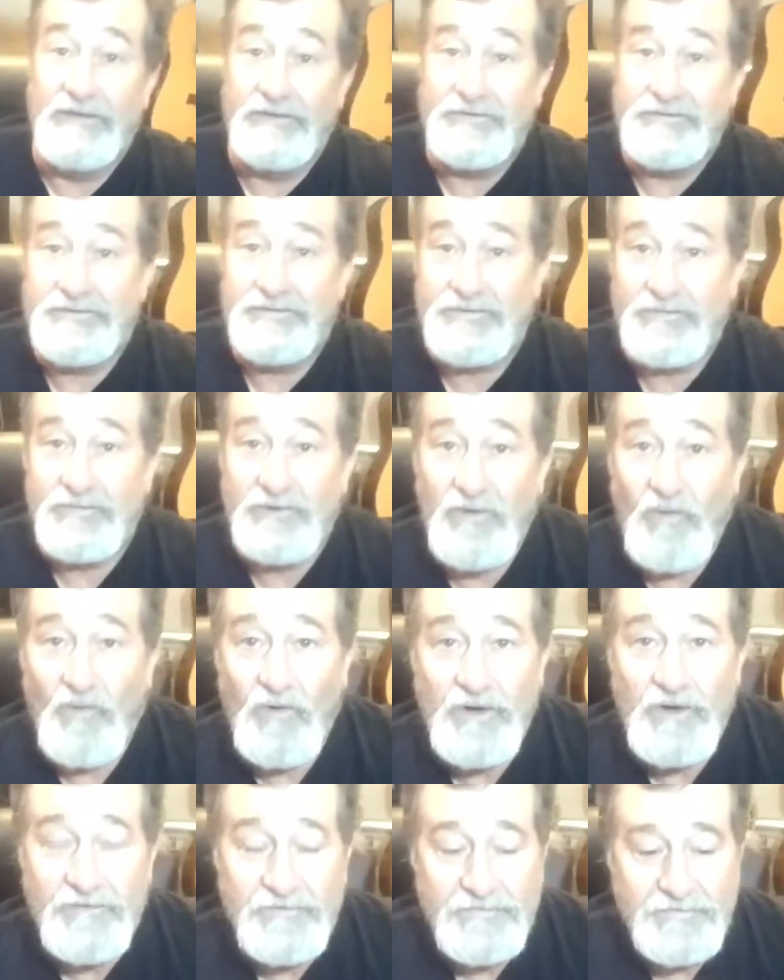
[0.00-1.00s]
this is a
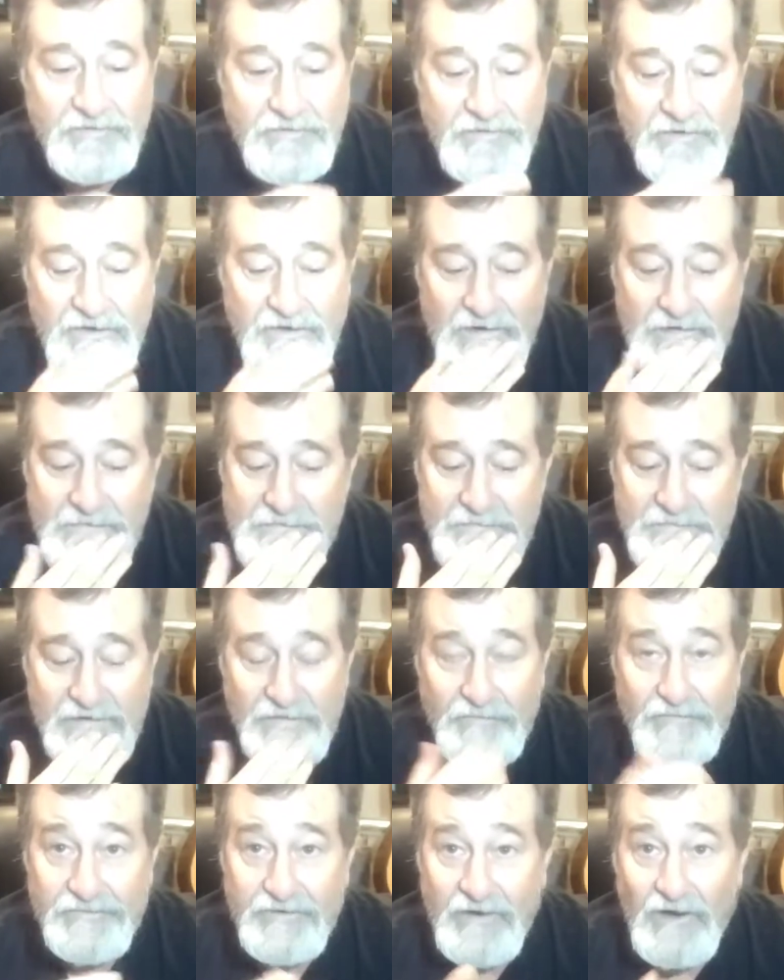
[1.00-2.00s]
recording studio. It
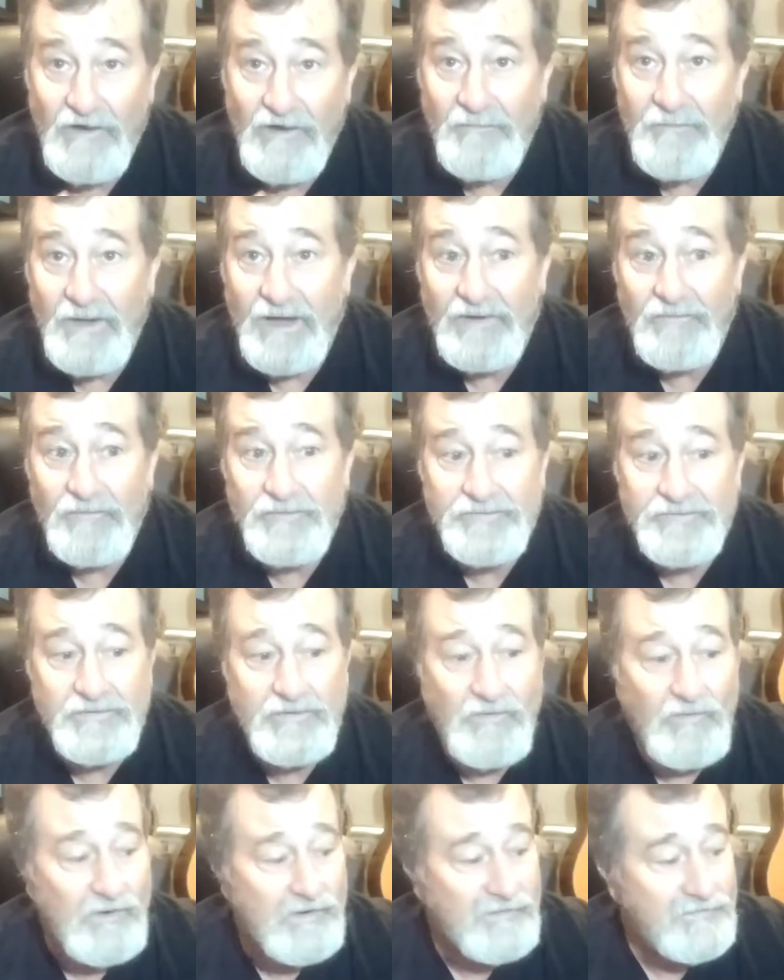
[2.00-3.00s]
was called Backwoods
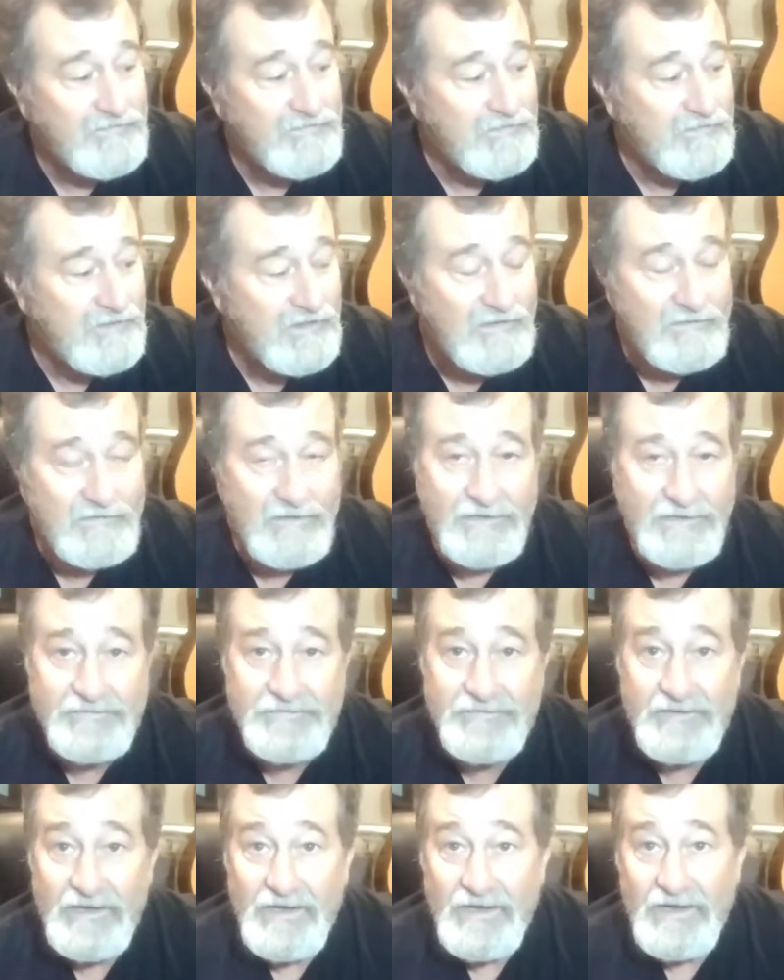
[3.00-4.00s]
Recording Studio,
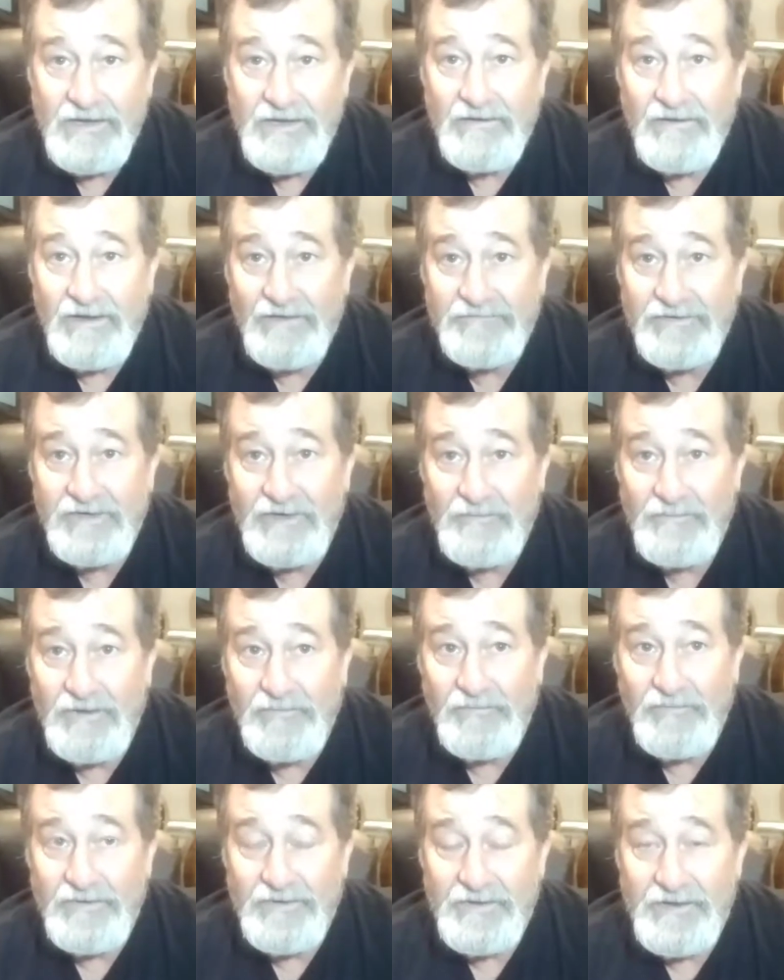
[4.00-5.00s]
and you have to come
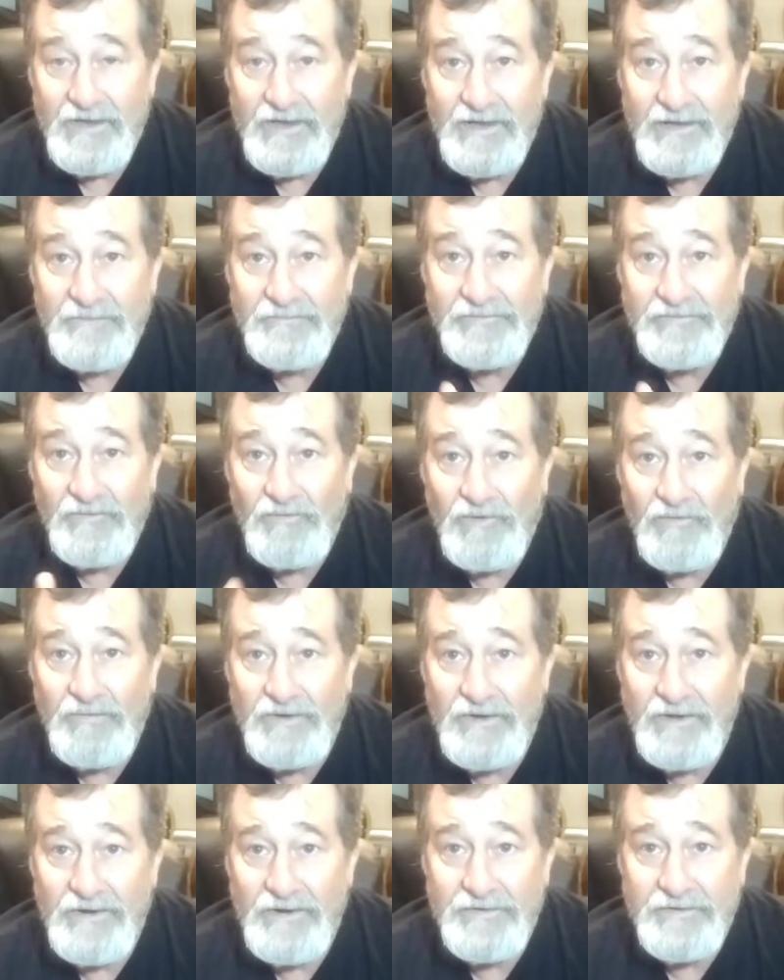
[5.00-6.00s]
up with a name. So what we're
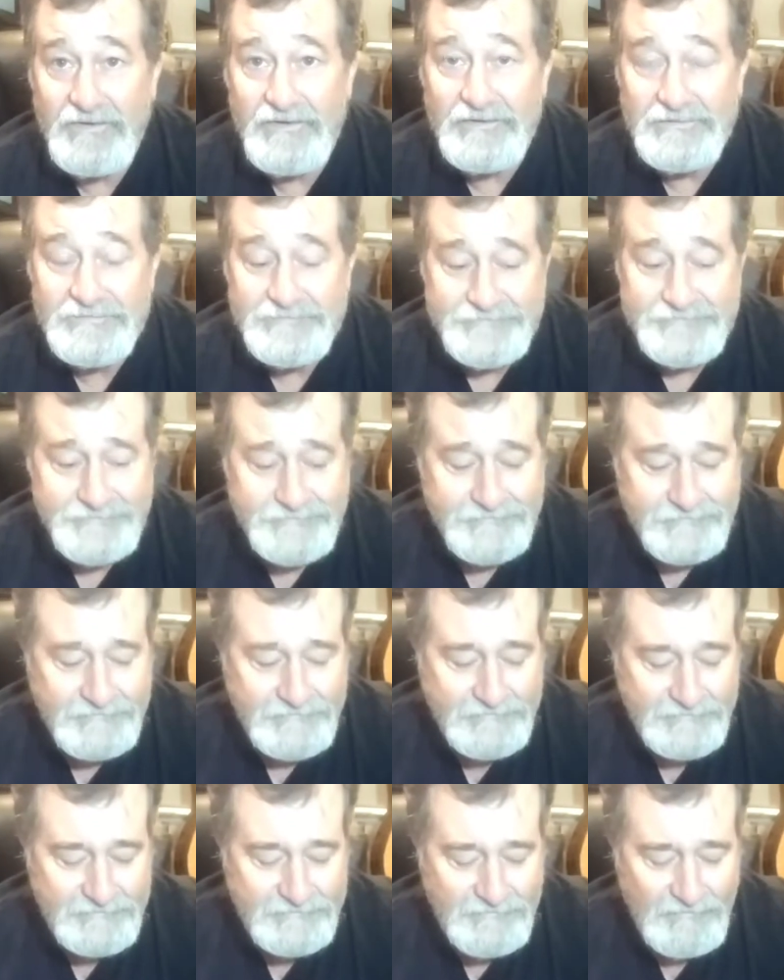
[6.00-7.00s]
going to do
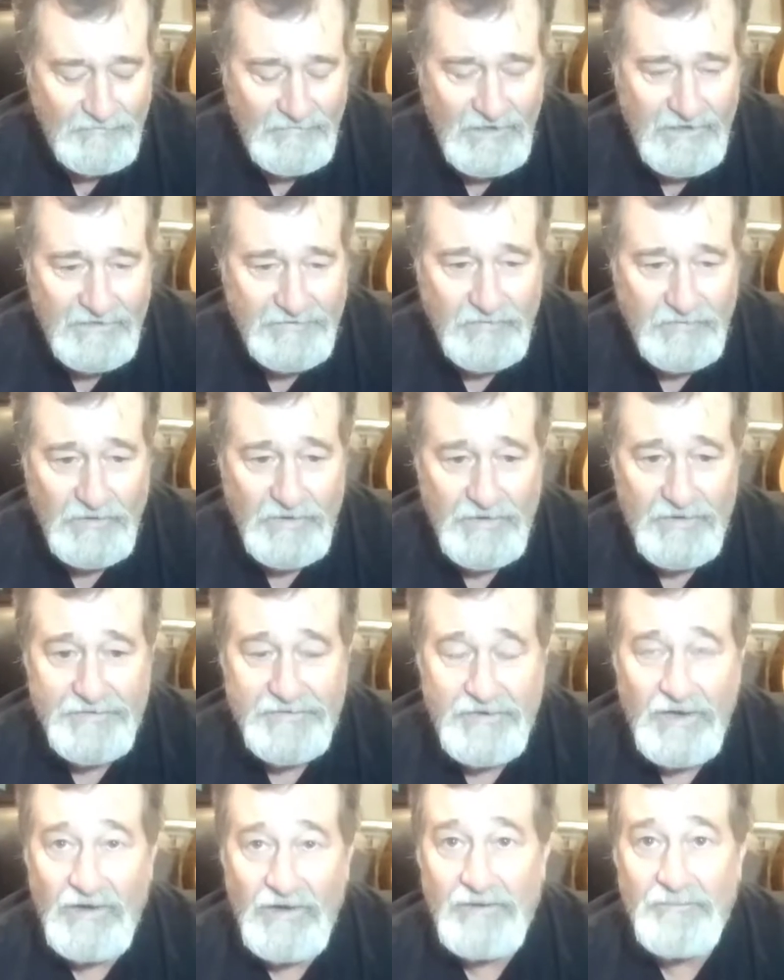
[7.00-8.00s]
is we're going to
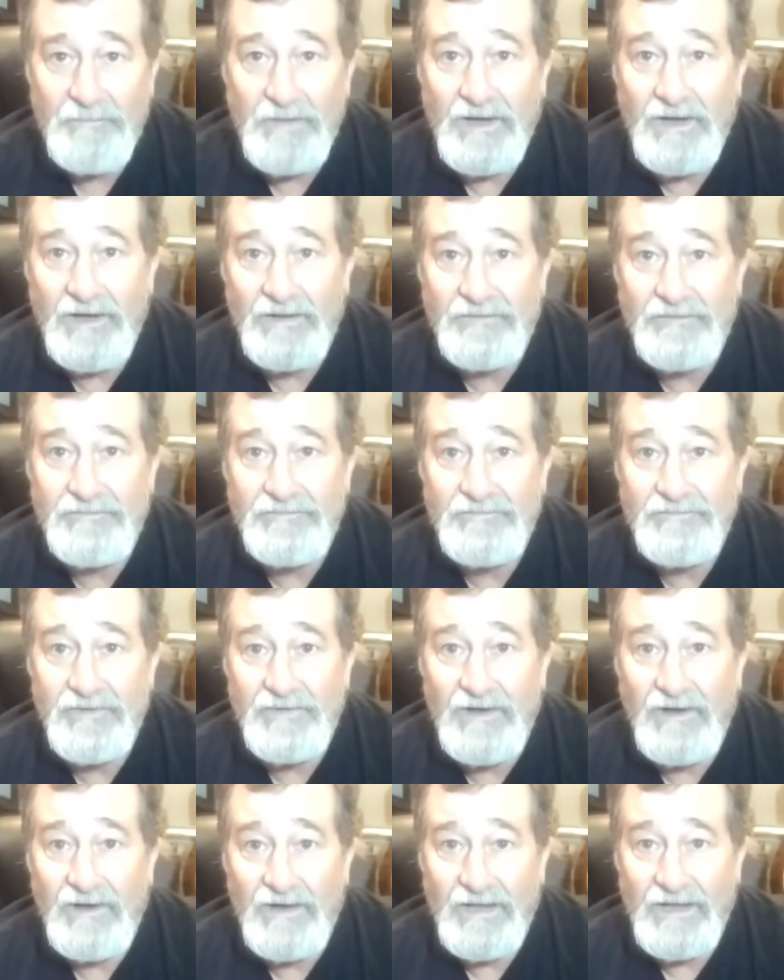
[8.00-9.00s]
talk about,
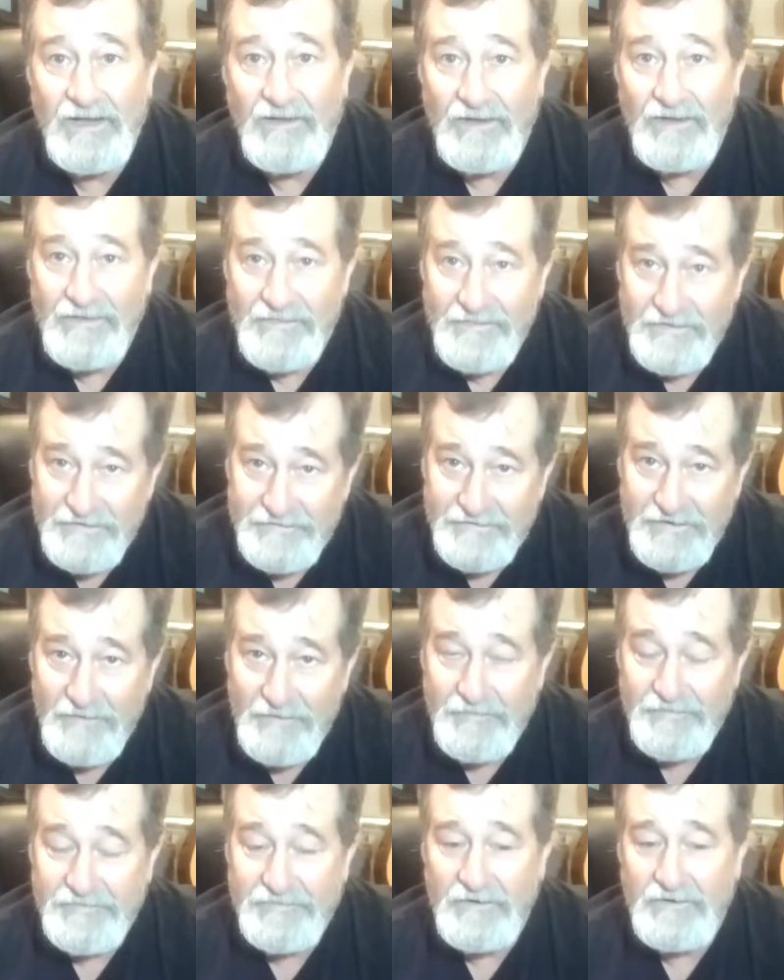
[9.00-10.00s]
in this
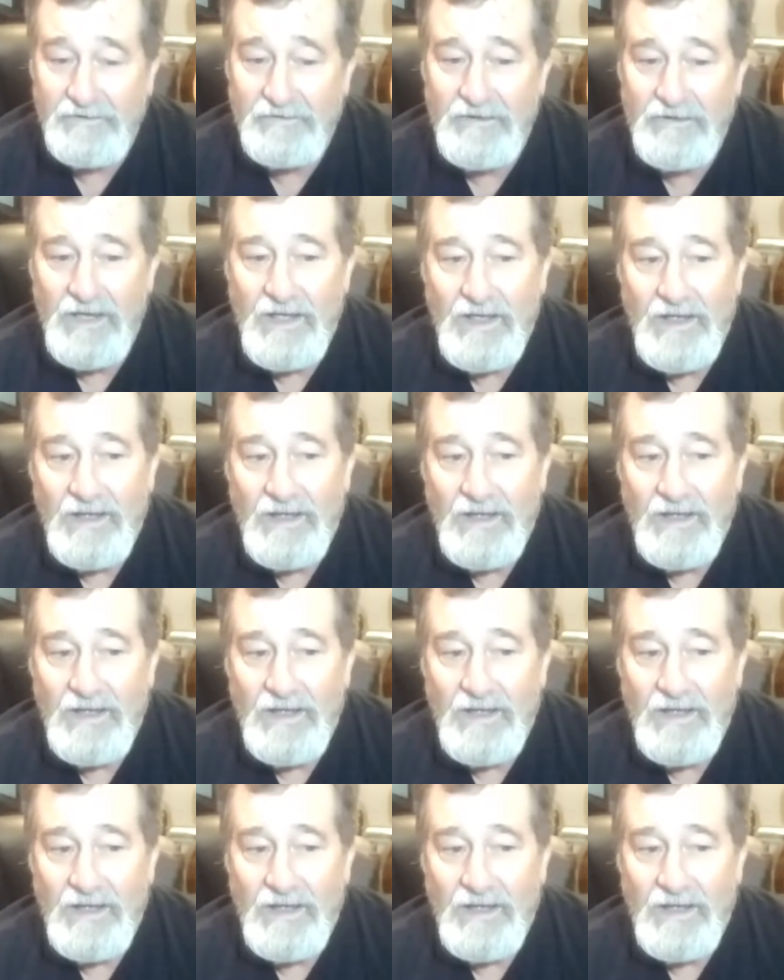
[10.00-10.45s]
episode,